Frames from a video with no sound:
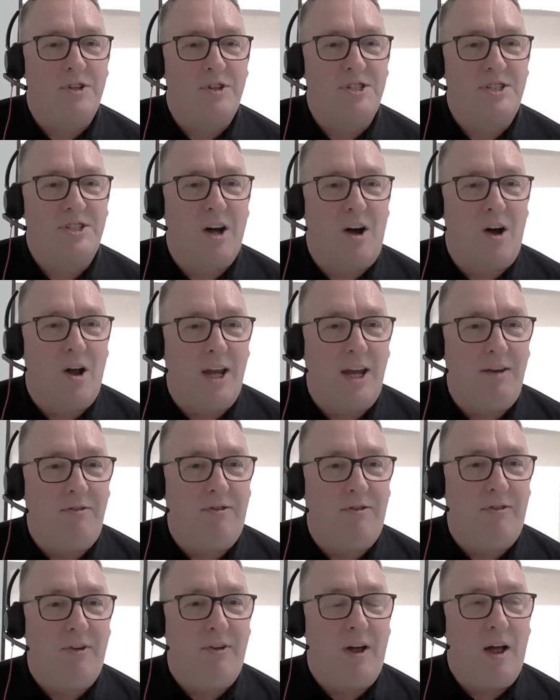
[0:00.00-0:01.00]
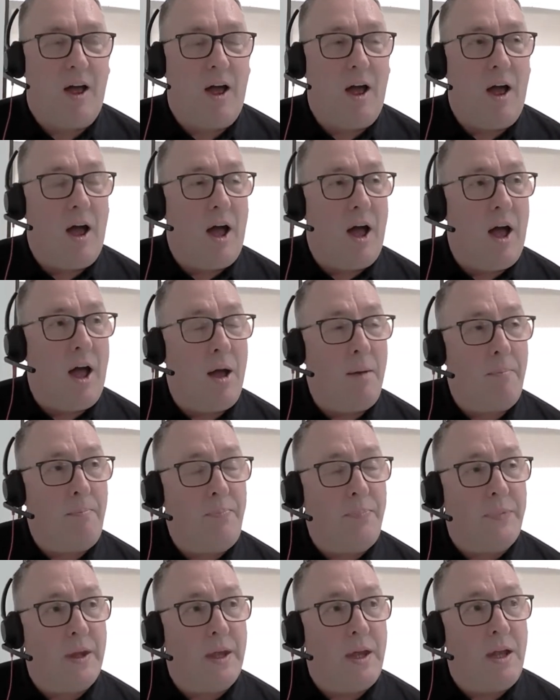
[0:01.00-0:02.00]
for Starleaf.
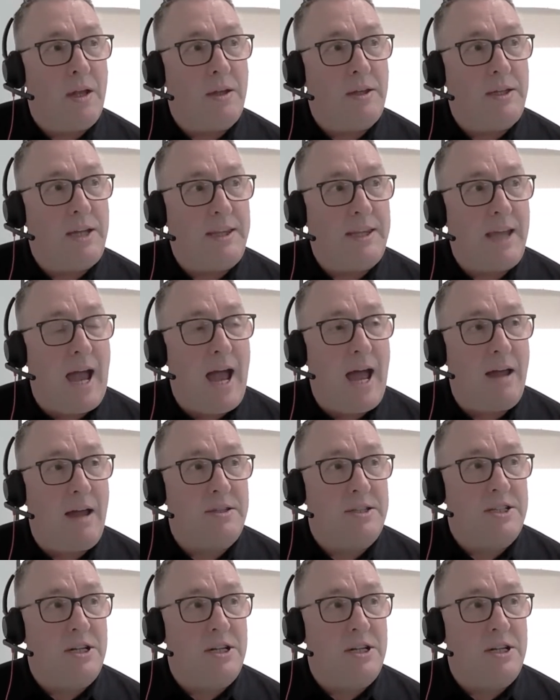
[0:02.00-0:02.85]
Um, did that